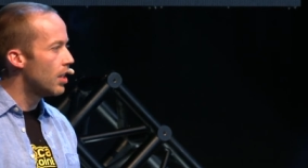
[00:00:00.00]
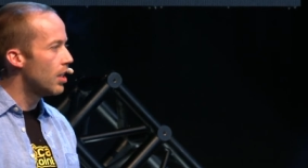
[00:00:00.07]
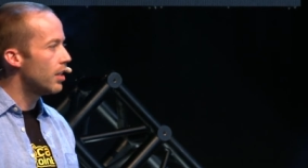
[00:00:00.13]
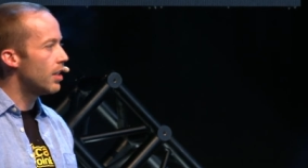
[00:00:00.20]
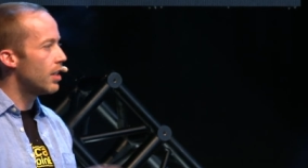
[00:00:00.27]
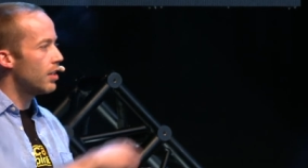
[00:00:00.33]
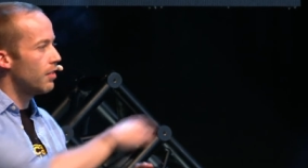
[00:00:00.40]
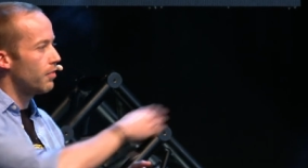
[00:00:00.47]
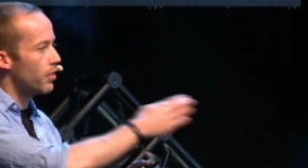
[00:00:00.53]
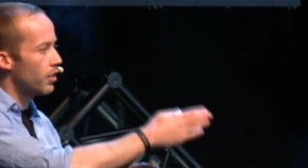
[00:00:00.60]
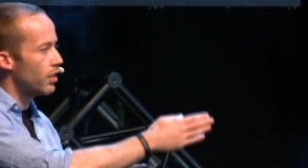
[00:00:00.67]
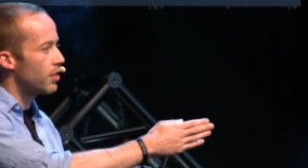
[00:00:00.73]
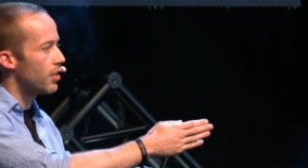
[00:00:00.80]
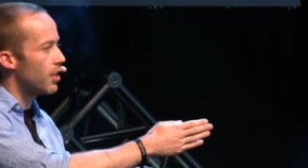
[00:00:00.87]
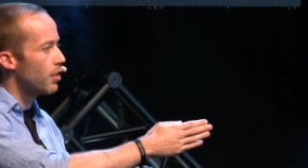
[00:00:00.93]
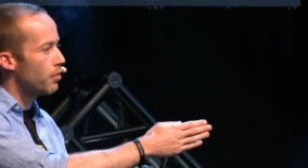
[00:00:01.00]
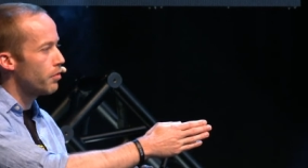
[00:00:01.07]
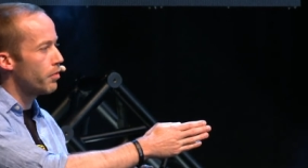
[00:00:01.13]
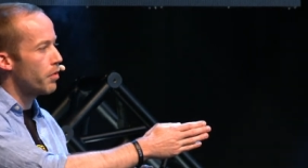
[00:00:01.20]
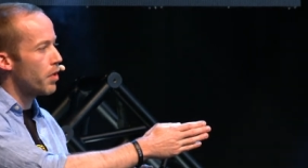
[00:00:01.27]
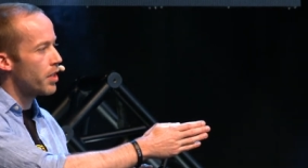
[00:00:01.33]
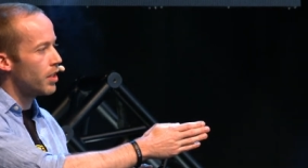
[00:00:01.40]
then for the
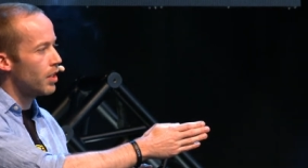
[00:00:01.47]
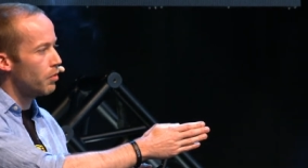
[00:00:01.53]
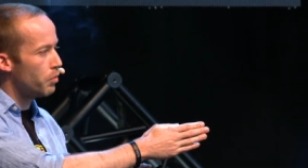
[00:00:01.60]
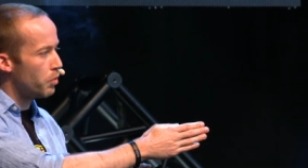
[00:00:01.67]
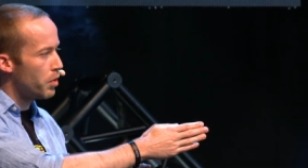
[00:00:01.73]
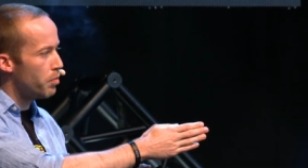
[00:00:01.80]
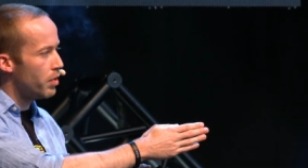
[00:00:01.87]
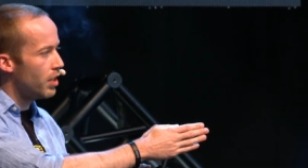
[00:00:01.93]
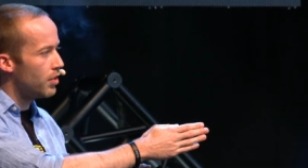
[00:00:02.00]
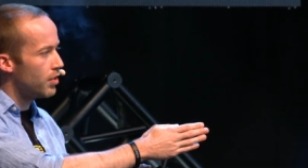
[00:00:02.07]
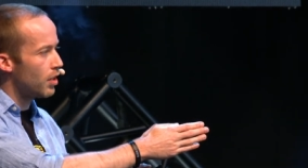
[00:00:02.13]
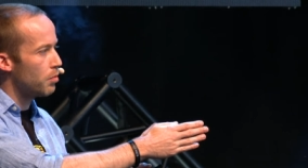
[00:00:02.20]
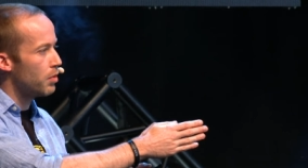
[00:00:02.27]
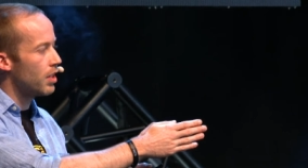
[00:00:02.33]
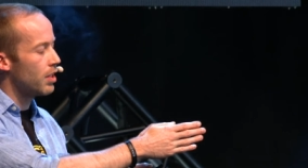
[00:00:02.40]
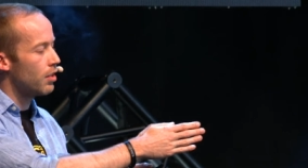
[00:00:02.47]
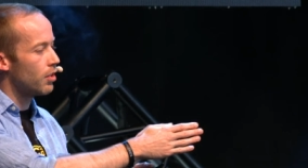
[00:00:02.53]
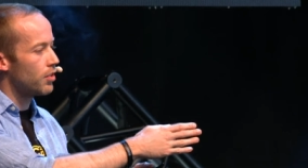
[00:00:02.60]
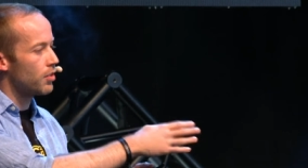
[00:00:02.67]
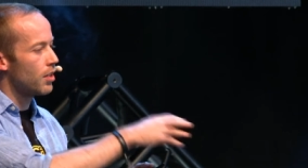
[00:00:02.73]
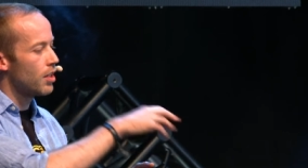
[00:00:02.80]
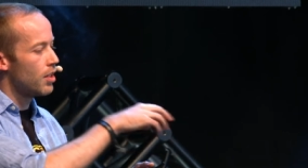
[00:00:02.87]
second one, it will be easier
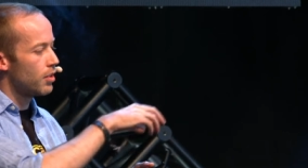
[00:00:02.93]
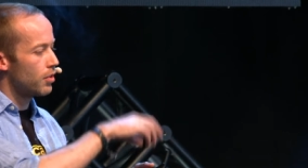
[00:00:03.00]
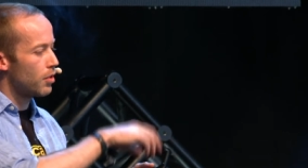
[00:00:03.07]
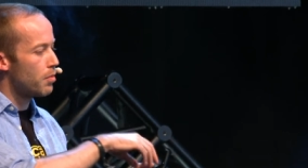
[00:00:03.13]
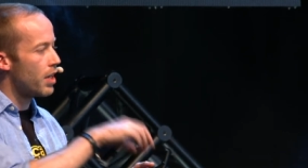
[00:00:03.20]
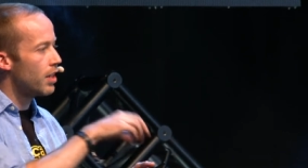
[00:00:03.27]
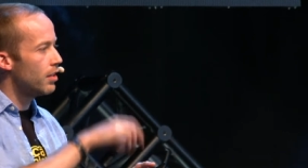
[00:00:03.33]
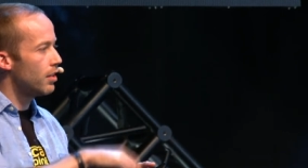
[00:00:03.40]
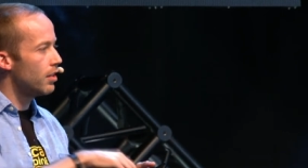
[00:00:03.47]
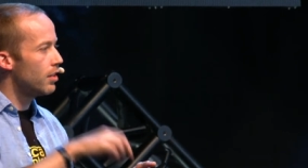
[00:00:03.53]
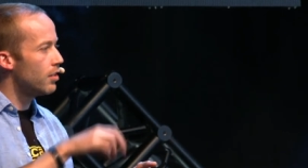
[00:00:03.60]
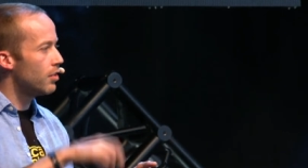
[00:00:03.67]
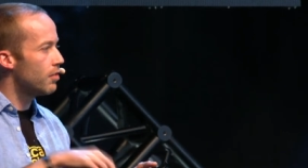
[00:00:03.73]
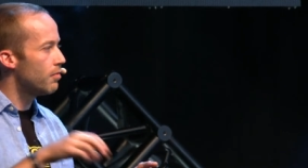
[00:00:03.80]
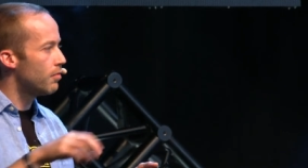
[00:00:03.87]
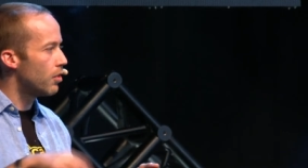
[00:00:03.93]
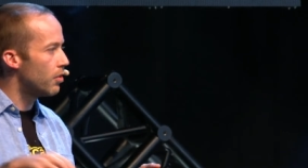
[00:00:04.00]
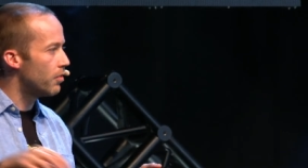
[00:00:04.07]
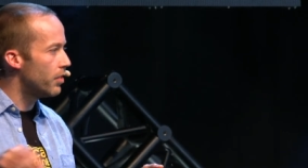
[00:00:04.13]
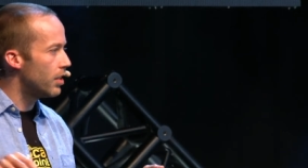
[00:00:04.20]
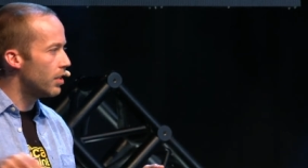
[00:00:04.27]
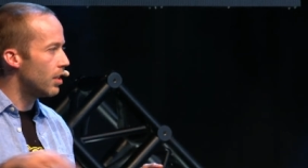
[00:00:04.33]
because some entities
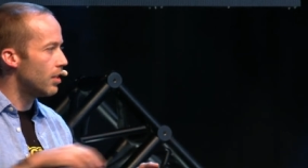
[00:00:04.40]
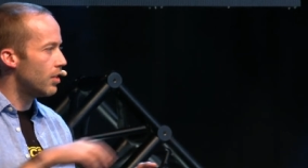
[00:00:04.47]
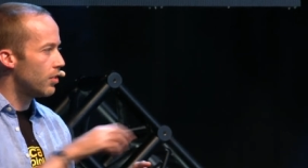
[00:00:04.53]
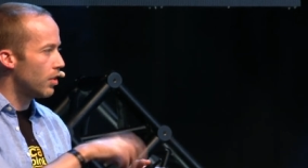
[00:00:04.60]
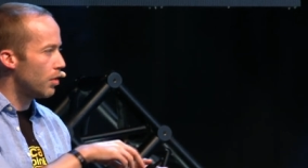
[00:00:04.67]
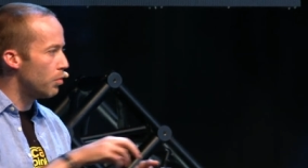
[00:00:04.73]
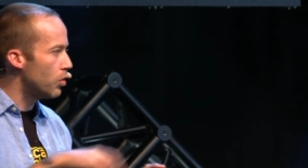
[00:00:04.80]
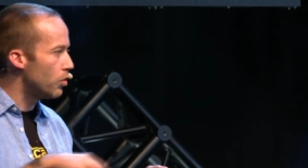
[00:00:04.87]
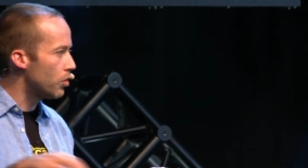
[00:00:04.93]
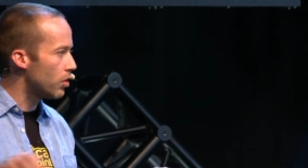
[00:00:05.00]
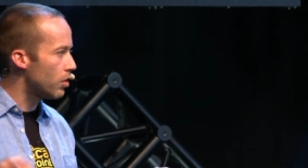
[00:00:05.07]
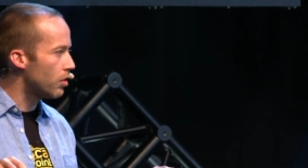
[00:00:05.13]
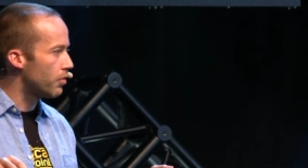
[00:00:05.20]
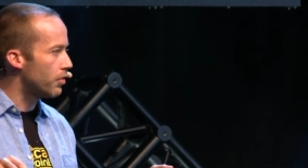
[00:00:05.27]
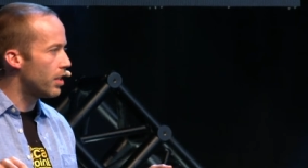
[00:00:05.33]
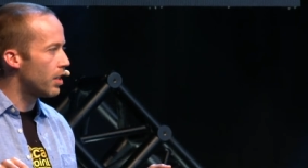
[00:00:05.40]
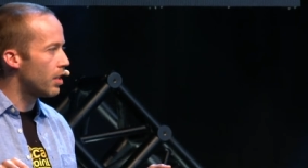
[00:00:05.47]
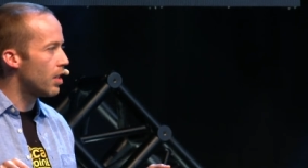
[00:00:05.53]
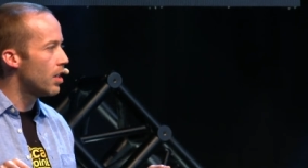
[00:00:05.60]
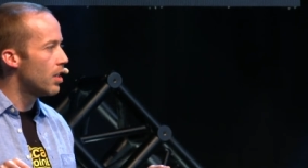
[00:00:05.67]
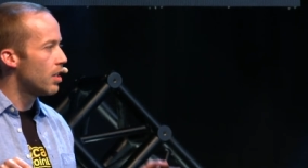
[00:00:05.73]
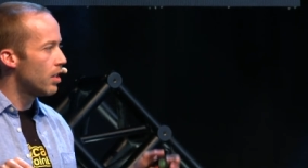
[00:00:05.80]
involved in the distribution of
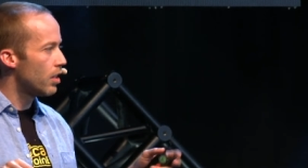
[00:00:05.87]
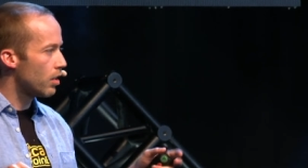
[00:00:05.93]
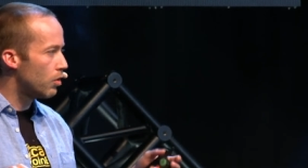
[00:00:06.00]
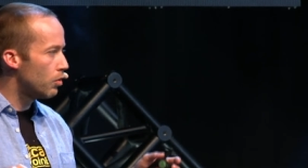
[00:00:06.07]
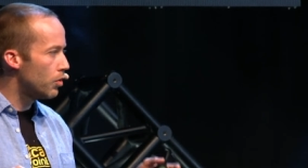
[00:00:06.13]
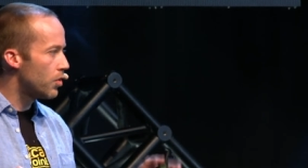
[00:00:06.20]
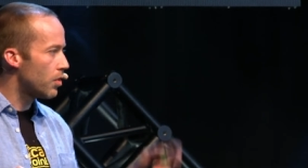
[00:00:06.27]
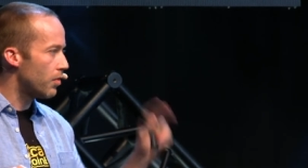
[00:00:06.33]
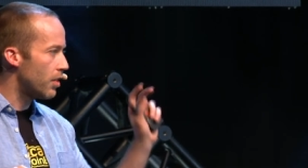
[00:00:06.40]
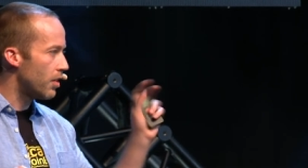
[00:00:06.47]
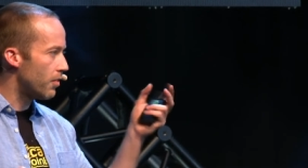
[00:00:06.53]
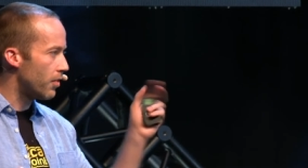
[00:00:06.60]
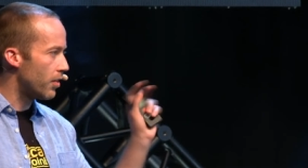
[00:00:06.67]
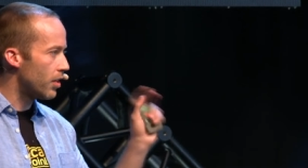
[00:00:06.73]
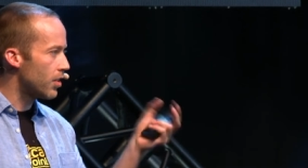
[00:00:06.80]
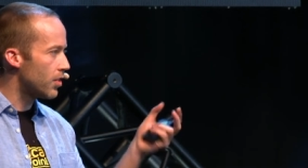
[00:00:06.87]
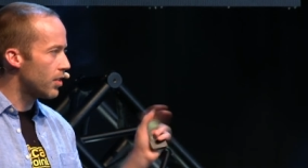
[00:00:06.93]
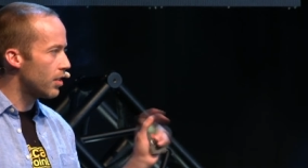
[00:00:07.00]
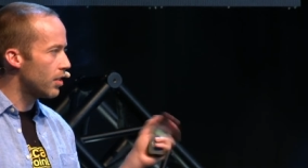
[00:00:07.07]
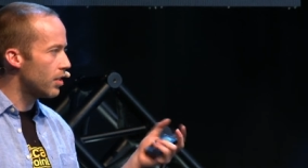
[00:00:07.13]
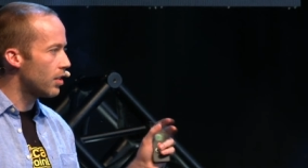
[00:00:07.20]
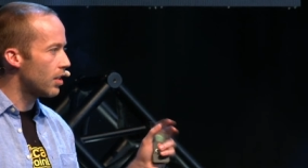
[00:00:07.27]
the goods of the
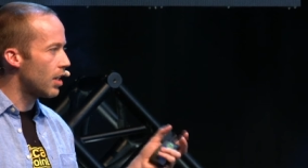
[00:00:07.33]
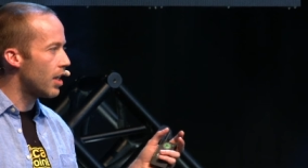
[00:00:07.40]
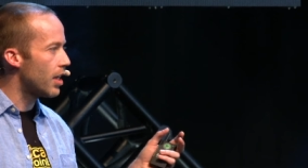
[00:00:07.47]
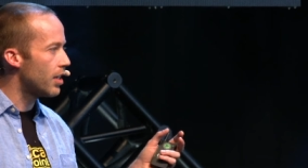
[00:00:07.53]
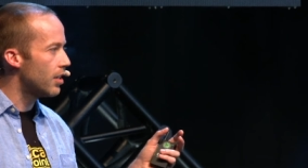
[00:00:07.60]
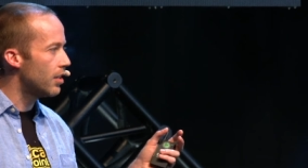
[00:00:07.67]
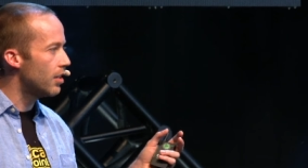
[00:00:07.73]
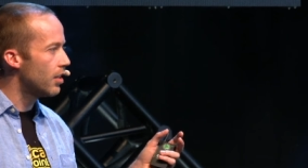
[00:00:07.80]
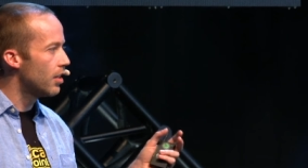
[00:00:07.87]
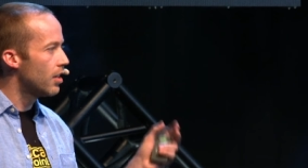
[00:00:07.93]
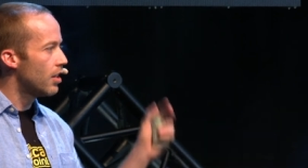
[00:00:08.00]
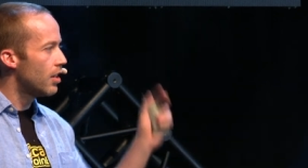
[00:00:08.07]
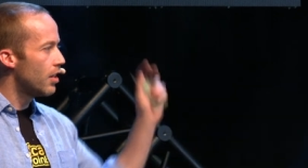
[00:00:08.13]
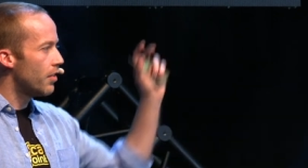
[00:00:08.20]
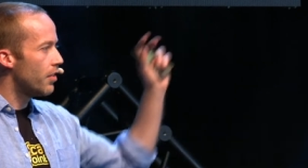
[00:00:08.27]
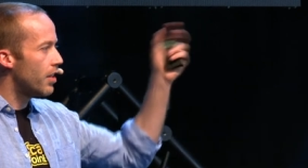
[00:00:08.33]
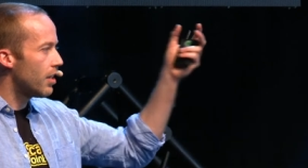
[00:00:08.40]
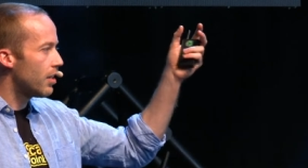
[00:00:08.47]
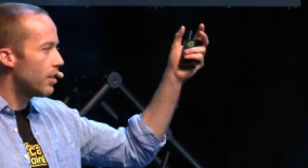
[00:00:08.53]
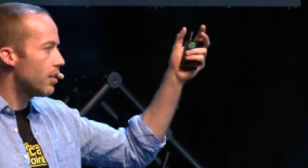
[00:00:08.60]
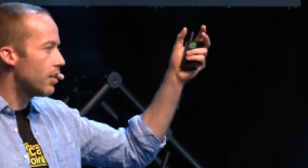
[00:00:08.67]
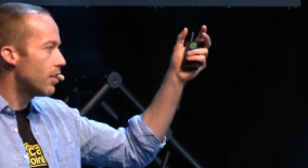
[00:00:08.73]
first client, then